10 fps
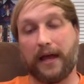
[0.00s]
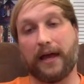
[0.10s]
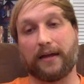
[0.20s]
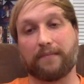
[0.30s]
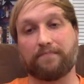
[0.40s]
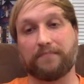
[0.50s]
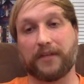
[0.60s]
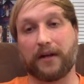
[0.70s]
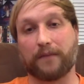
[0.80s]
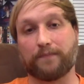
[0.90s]
And,
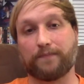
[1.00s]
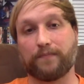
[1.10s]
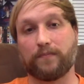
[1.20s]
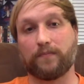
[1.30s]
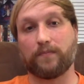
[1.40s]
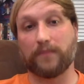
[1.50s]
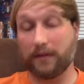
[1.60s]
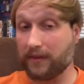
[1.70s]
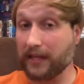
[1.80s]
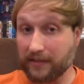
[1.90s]
you know,
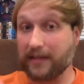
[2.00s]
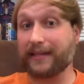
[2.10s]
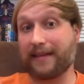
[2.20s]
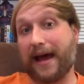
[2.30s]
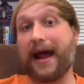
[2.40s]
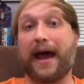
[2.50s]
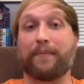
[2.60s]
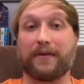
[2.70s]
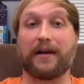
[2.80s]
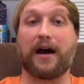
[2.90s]
things like that
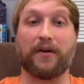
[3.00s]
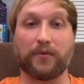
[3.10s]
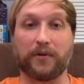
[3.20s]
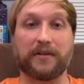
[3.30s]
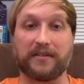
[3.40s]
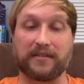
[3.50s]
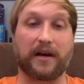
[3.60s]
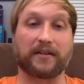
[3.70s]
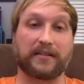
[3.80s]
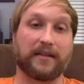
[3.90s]
happen in Hollywood and it sucks.